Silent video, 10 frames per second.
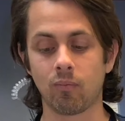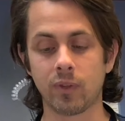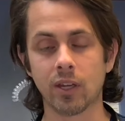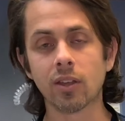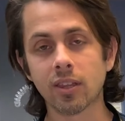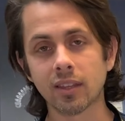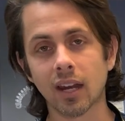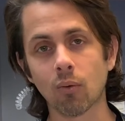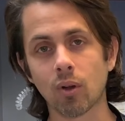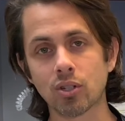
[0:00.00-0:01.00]
The other thing that
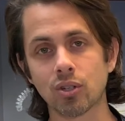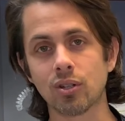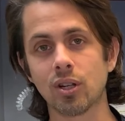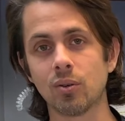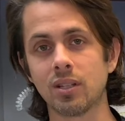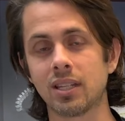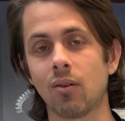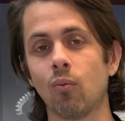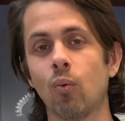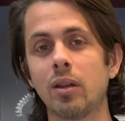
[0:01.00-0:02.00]
I want you to know is
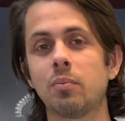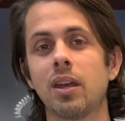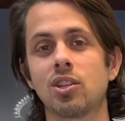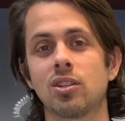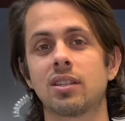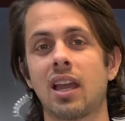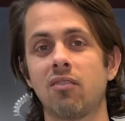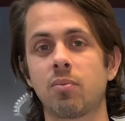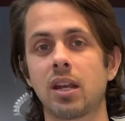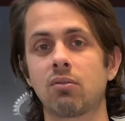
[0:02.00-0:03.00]
that when patients have
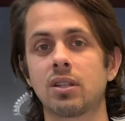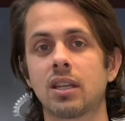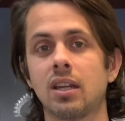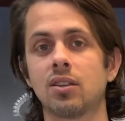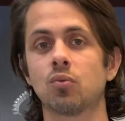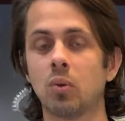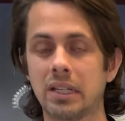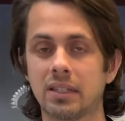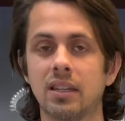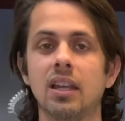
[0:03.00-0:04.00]
pancreatitis
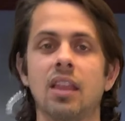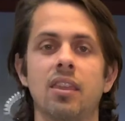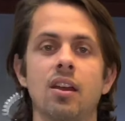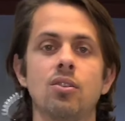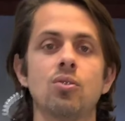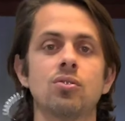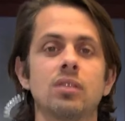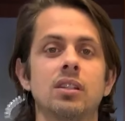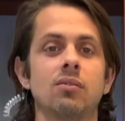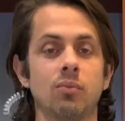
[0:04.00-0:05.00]
once, they're
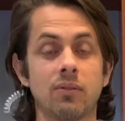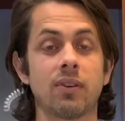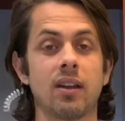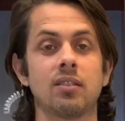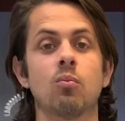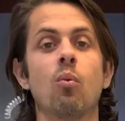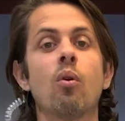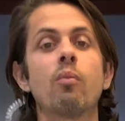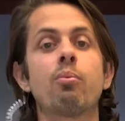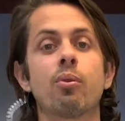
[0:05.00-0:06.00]
usually, we find,
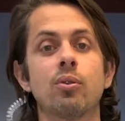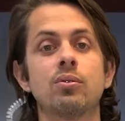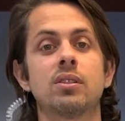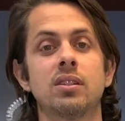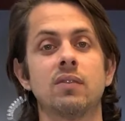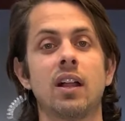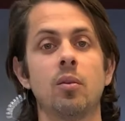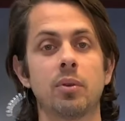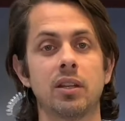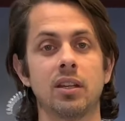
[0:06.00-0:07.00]
more prone to
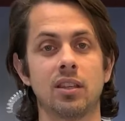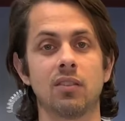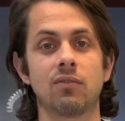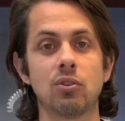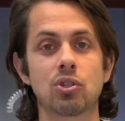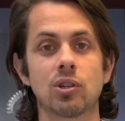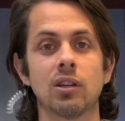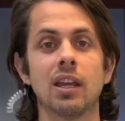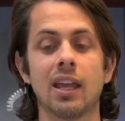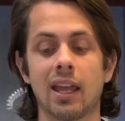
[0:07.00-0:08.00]
developing it in the future.
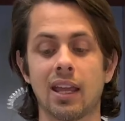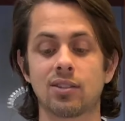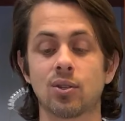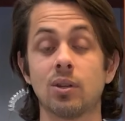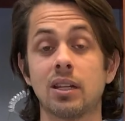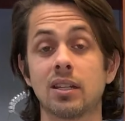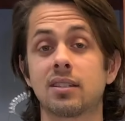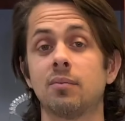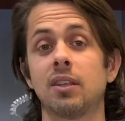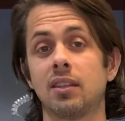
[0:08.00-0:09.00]
And so it is
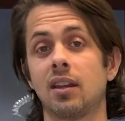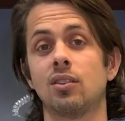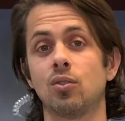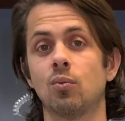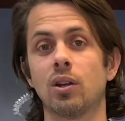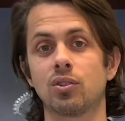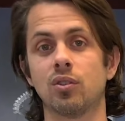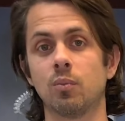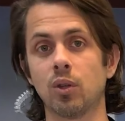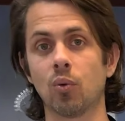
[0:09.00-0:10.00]
something that I do want you
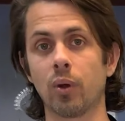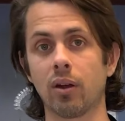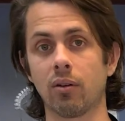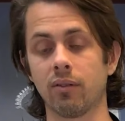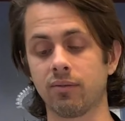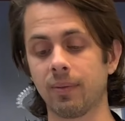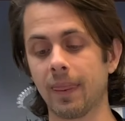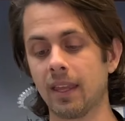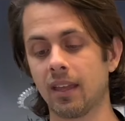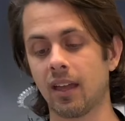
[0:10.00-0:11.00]
to be aware
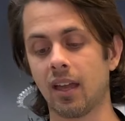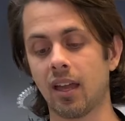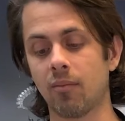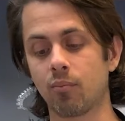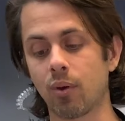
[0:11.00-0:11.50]
of.